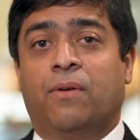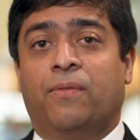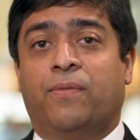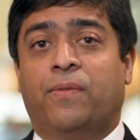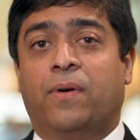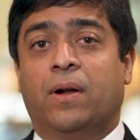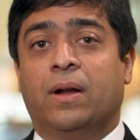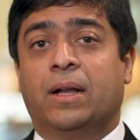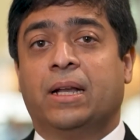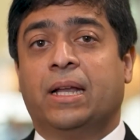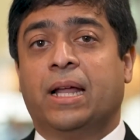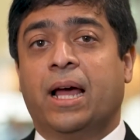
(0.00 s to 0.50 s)

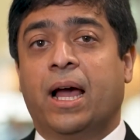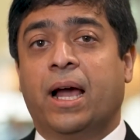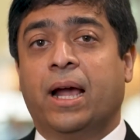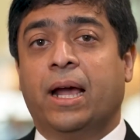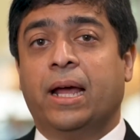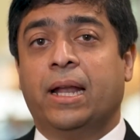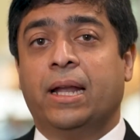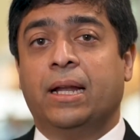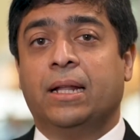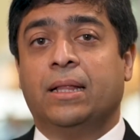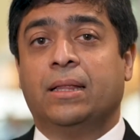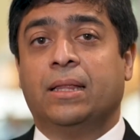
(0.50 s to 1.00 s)
for
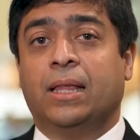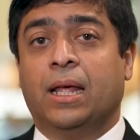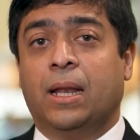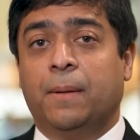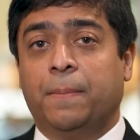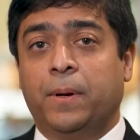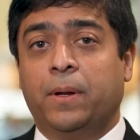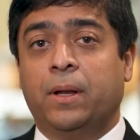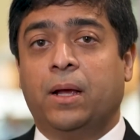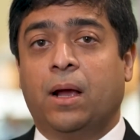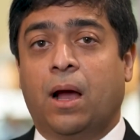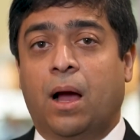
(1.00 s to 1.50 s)
targeted
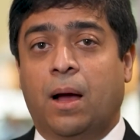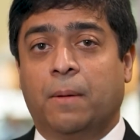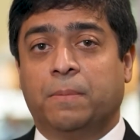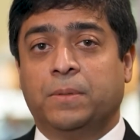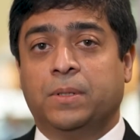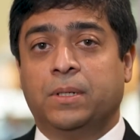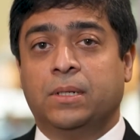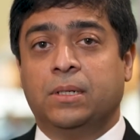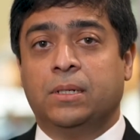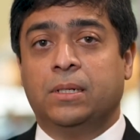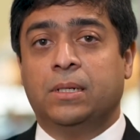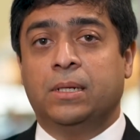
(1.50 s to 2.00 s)
therapeutic
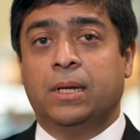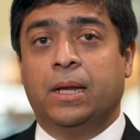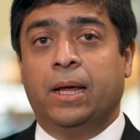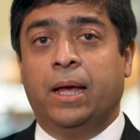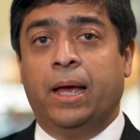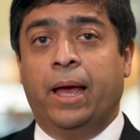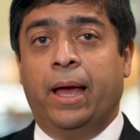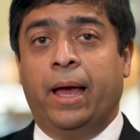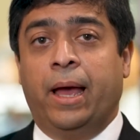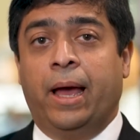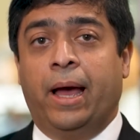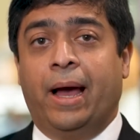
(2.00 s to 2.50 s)
options,
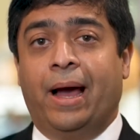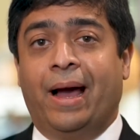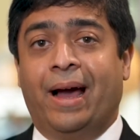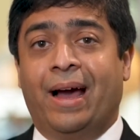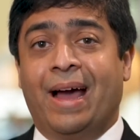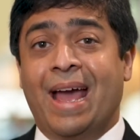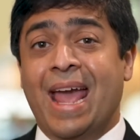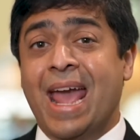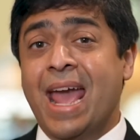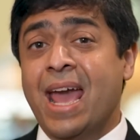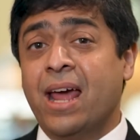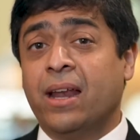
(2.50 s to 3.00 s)

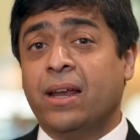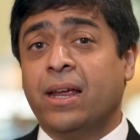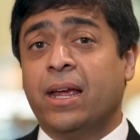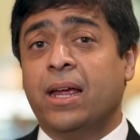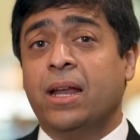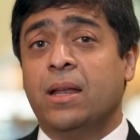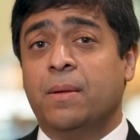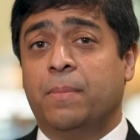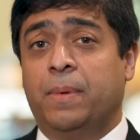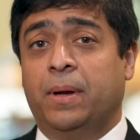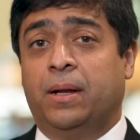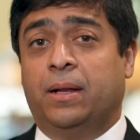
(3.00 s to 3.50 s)
uh, ERK
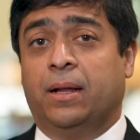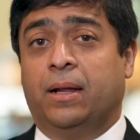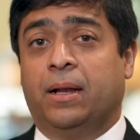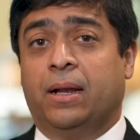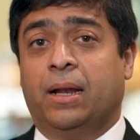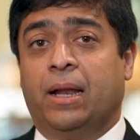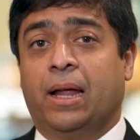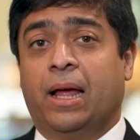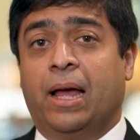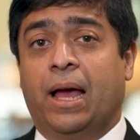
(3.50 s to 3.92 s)
inhibitor